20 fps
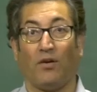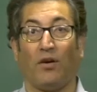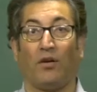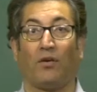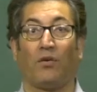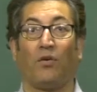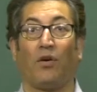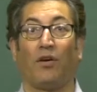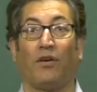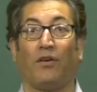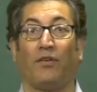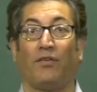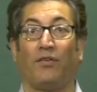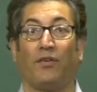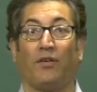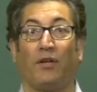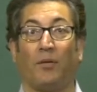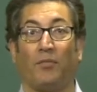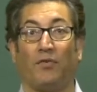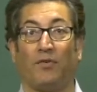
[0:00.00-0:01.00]
on coordination
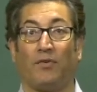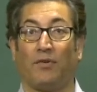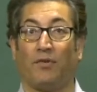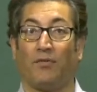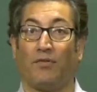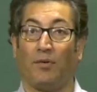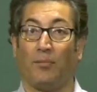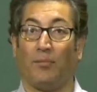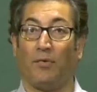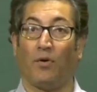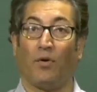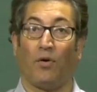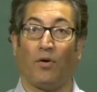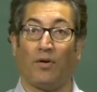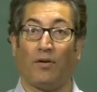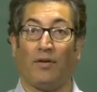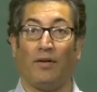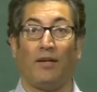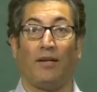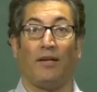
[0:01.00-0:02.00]
chemistry will be
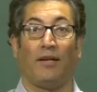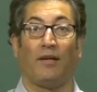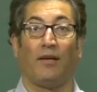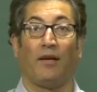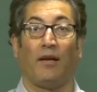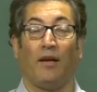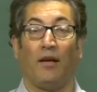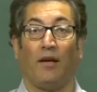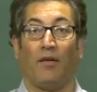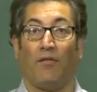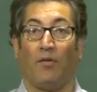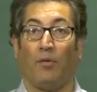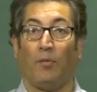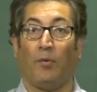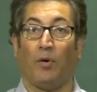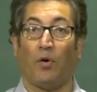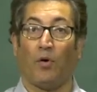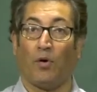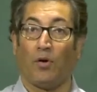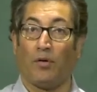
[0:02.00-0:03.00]

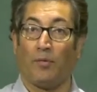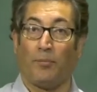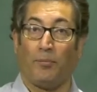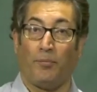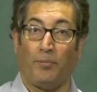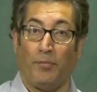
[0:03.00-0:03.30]
all